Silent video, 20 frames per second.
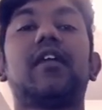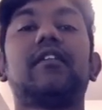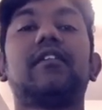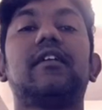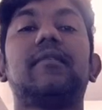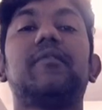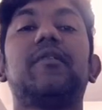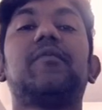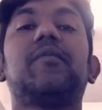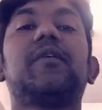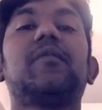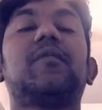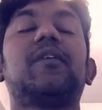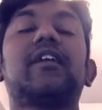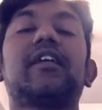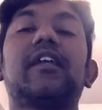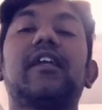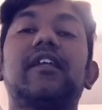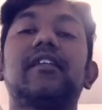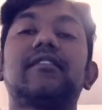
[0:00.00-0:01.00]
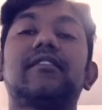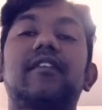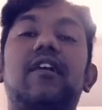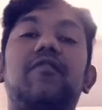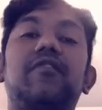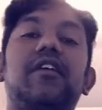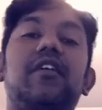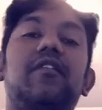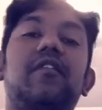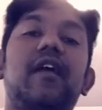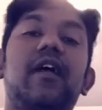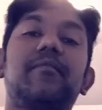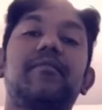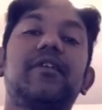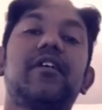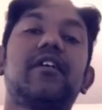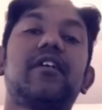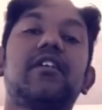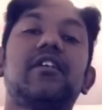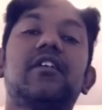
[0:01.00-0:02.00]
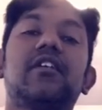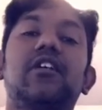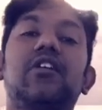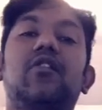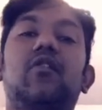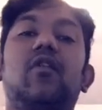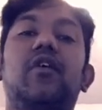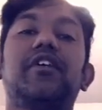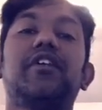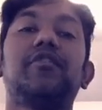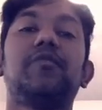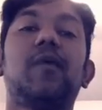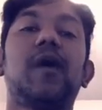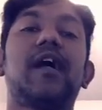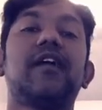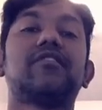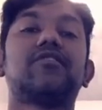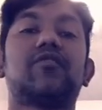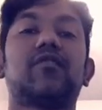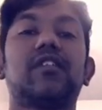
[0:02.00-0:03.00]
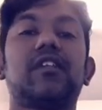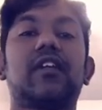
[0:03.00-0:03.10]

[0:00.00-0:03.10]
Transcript: They may be working in Saudi Arabia or US or